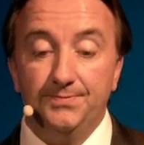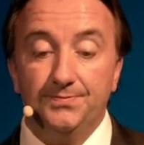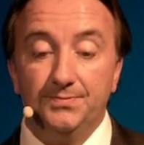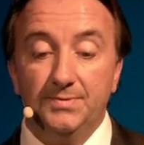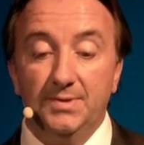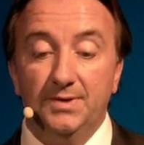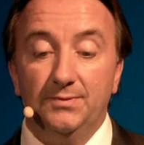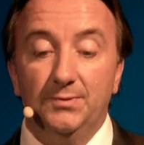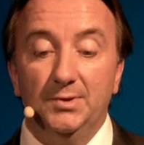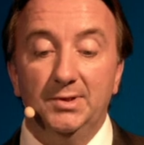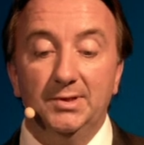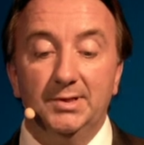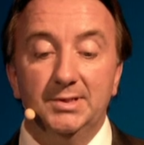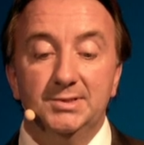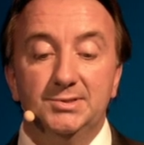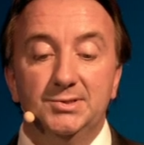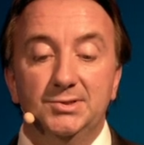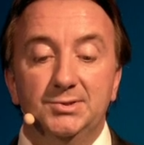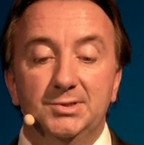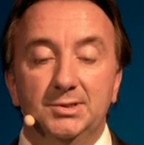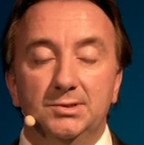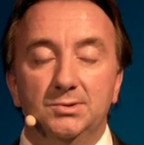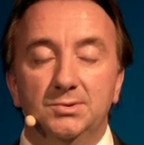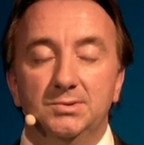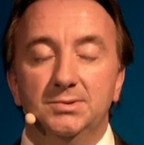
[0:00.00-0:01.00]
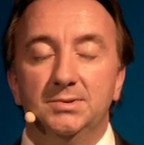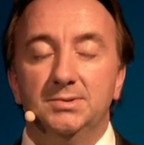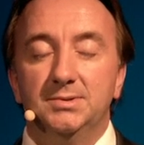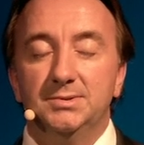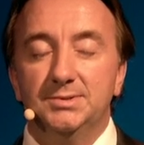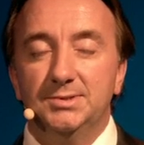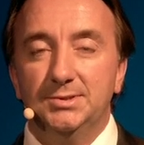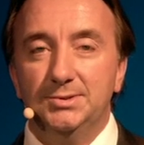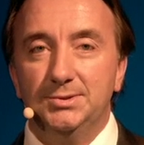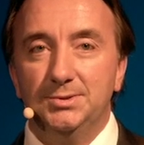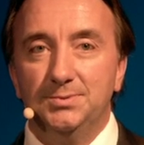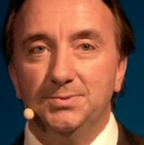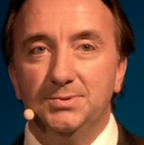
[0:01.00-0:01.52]
If we look at
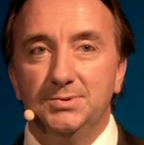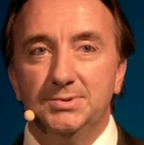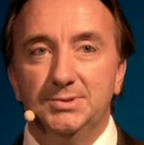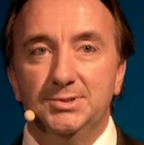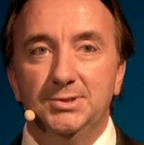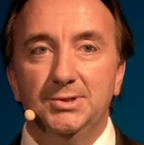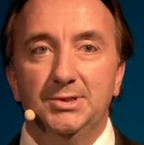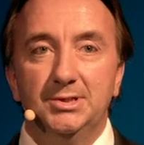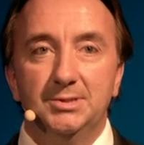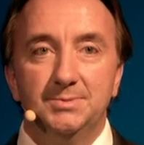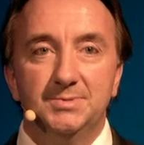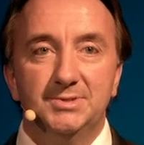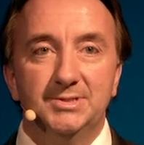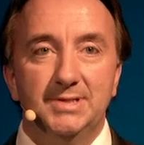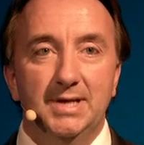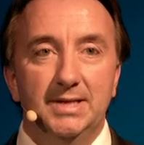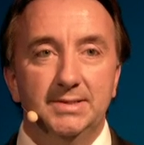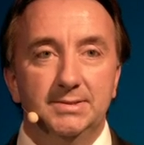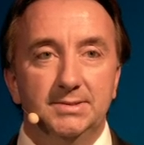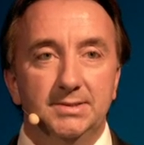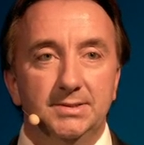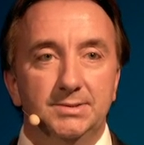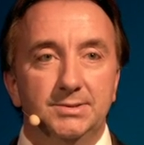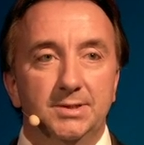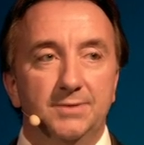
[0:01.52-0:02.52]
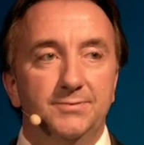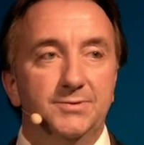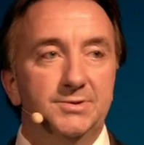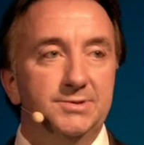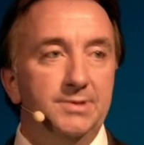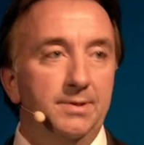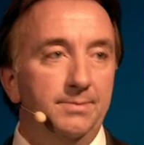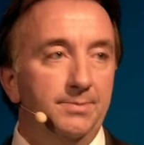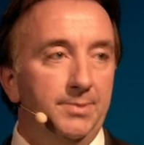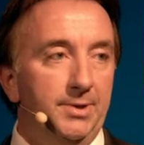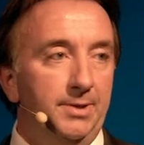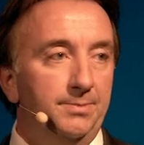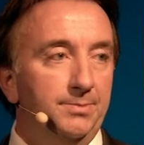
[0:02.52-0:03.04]
suitable circumstances, so for
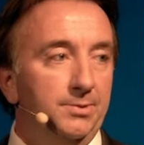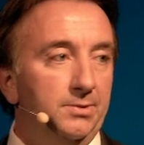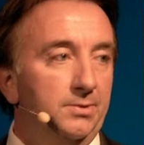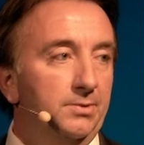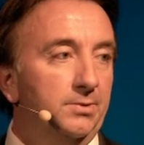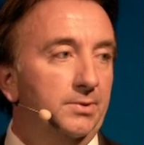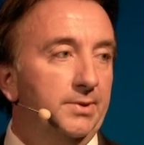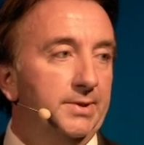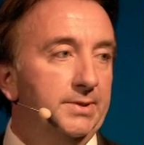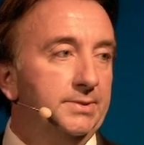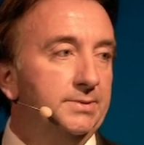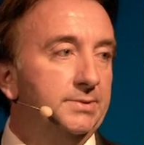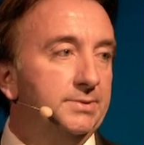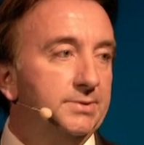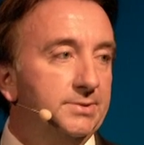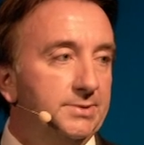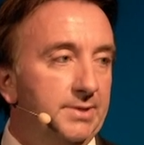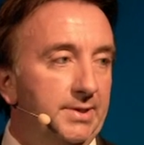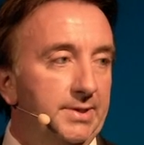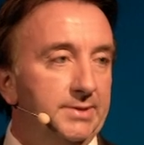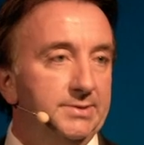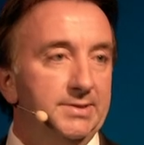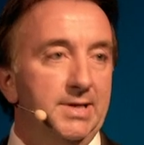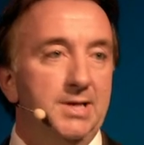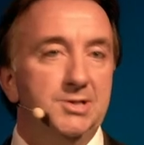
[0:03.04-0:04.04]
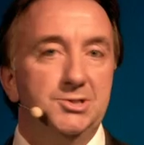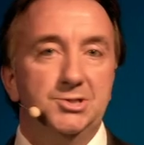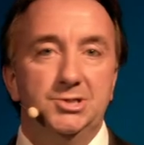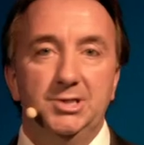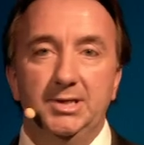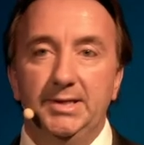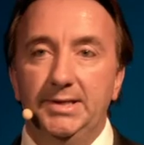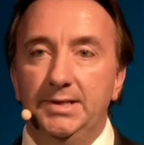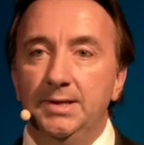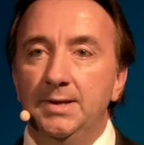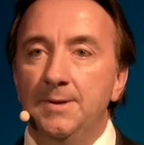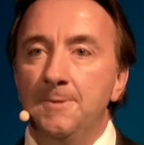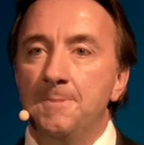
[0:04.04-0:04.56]
some people it's
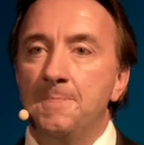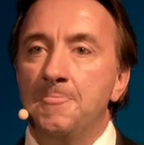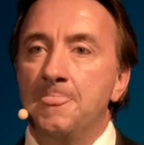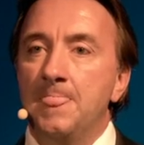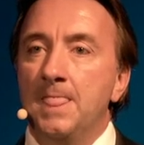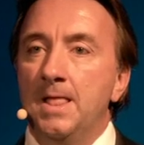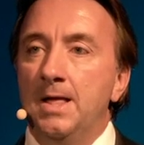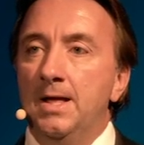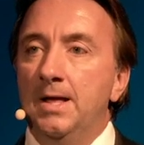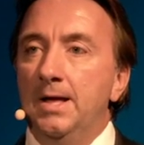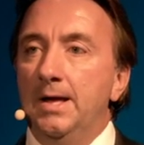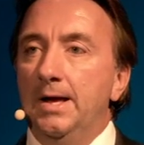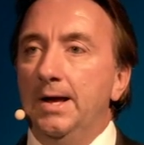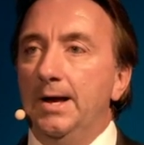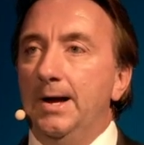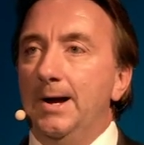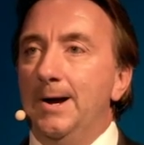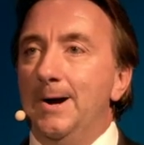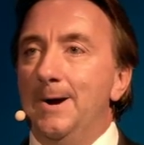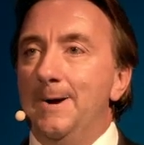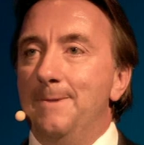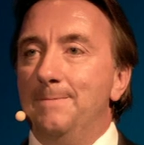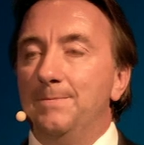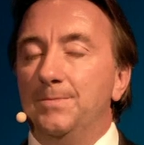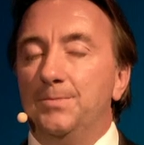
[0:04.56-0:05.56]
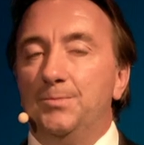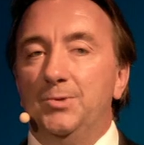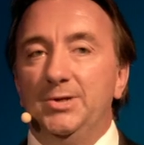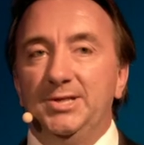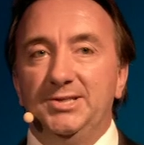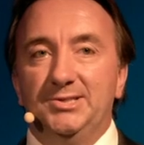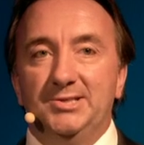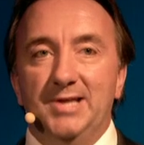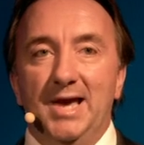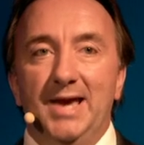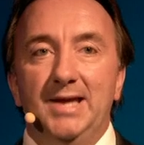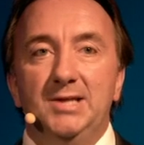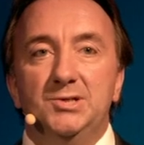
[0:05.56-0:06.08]
actually pretty
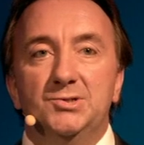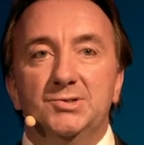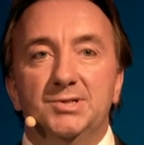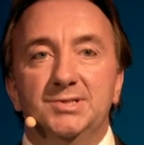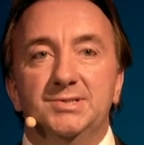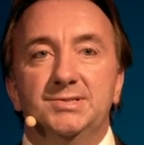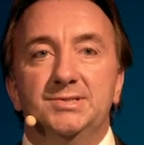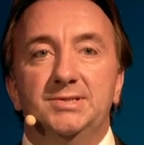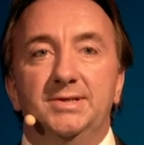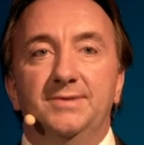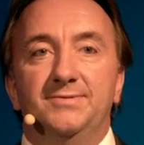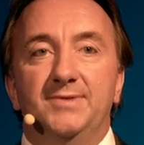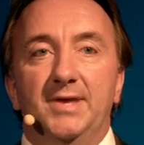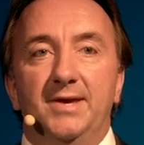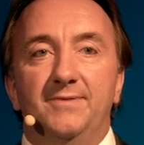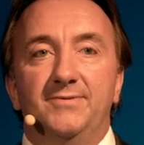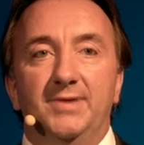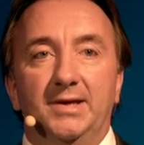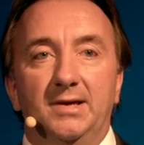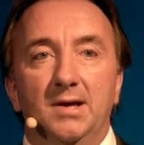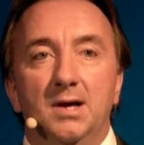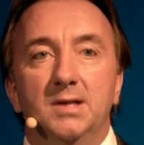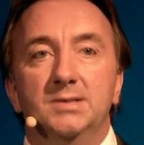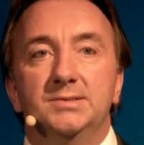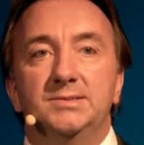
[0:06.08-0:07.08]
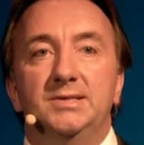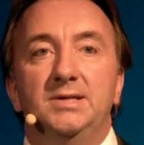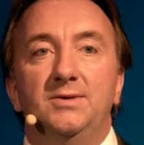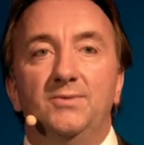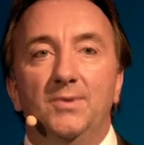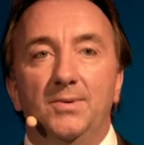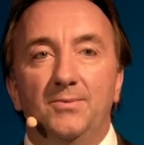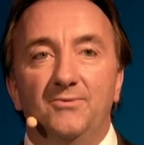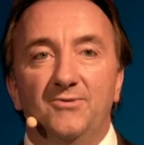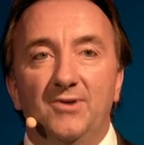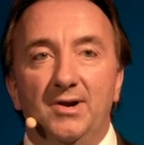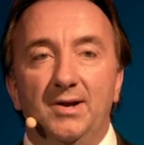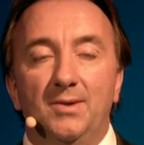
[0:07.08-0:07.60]
dangerous if they can't see
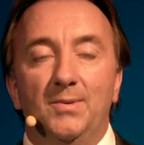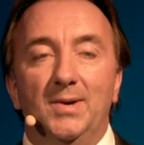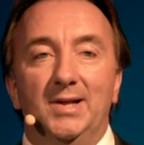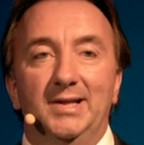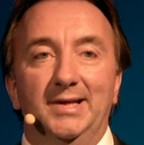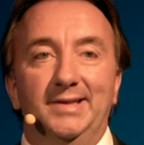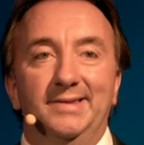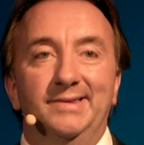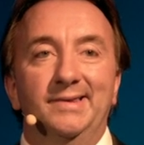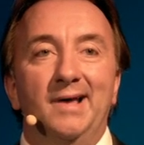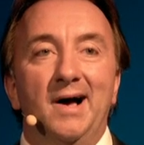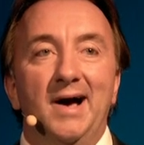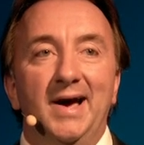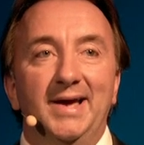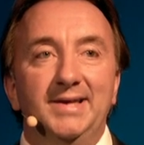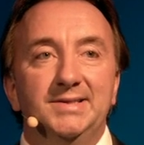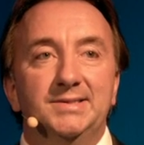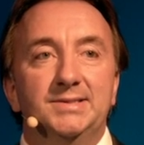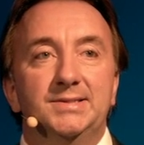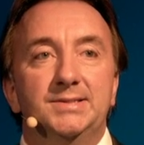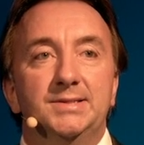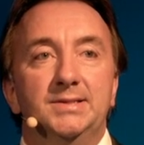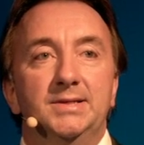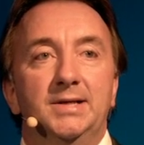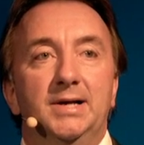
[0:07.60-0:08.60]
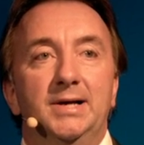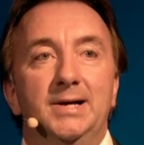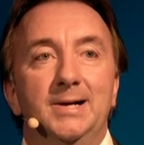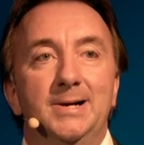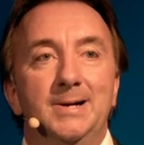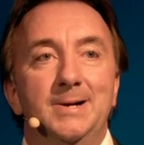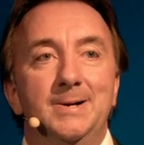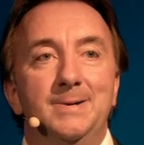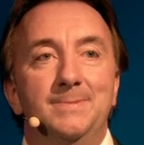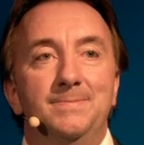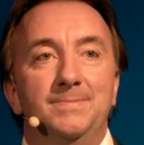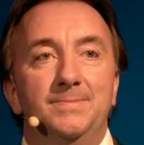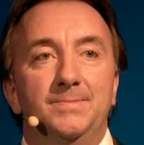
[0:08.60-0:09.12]
very well at night.
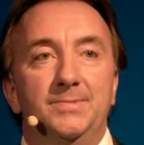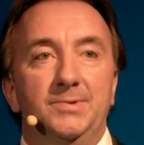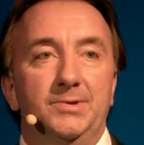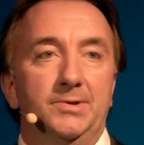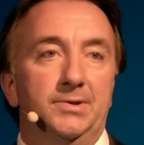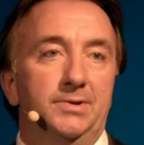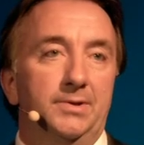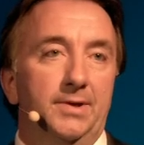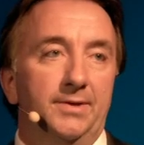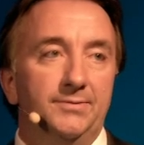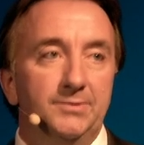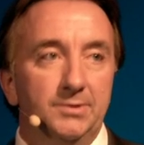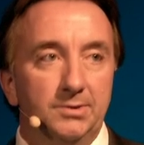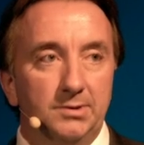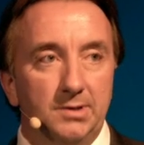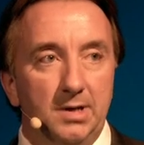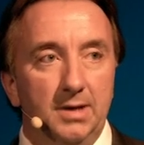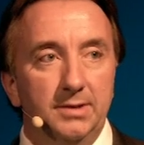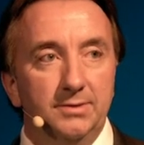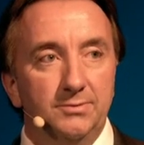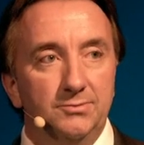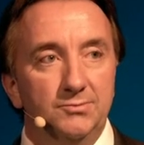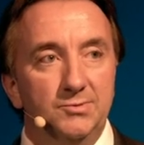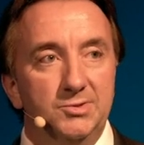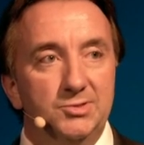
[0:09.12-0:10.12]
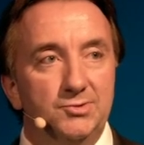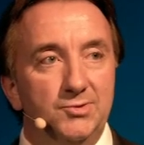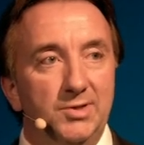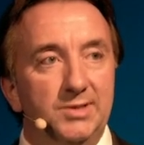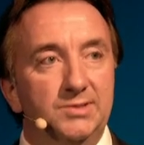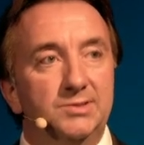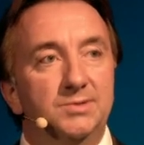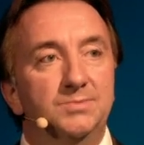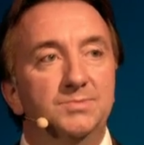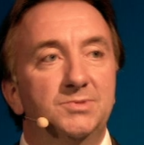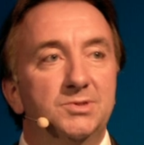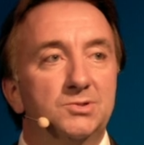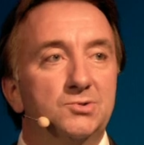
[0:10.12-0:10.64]
You have to kind of restrict
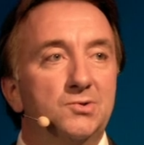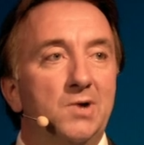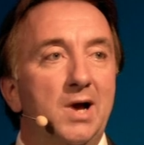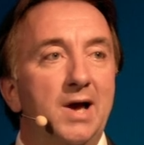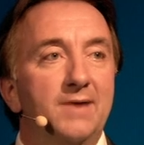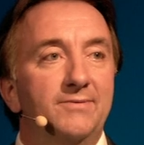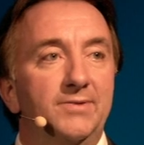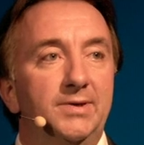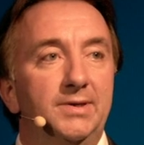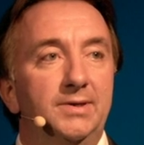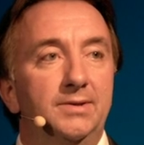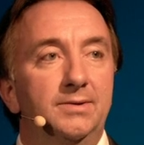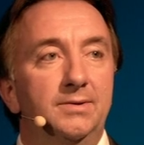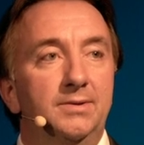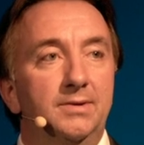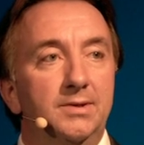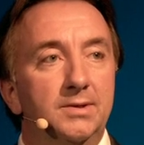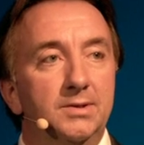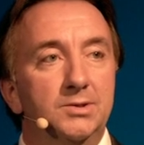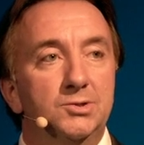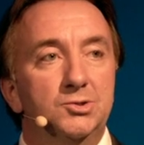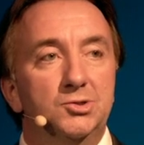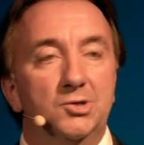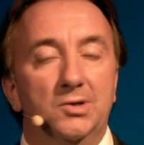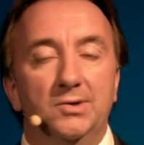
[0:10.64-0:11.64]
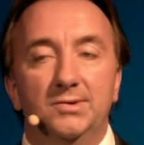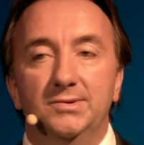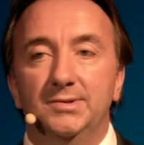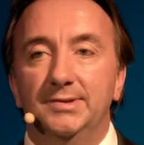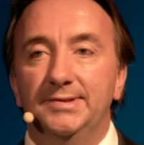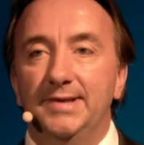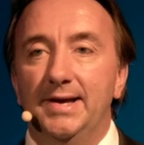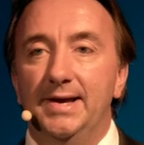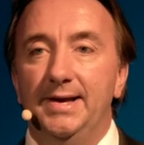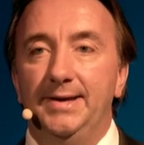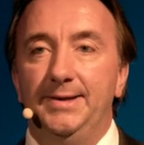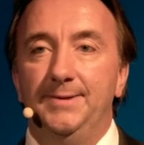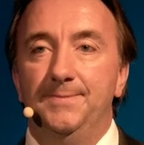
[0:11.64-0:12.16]
them to driving during the
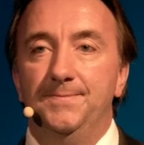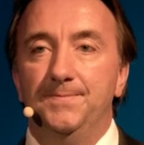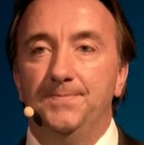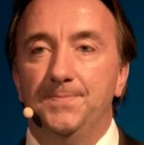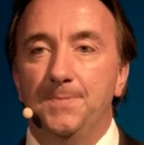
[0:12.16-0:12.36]
day.